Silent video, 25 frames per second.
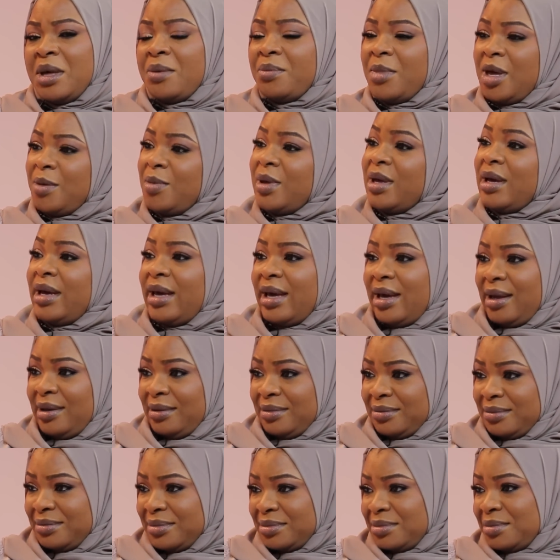Maybe
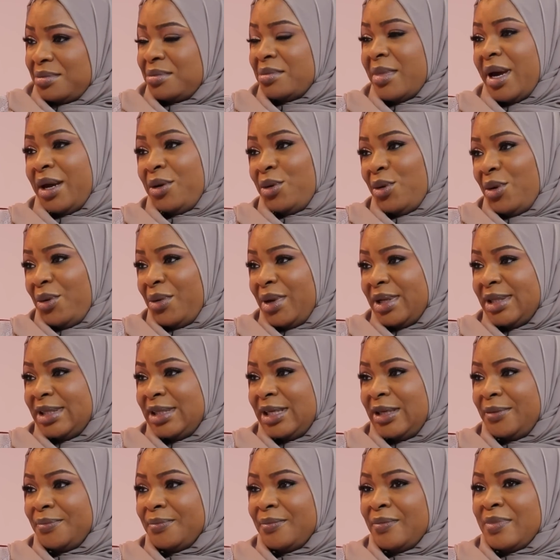again,
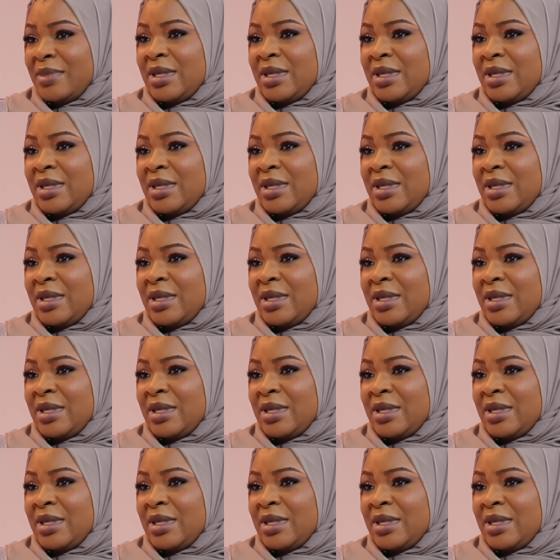minority.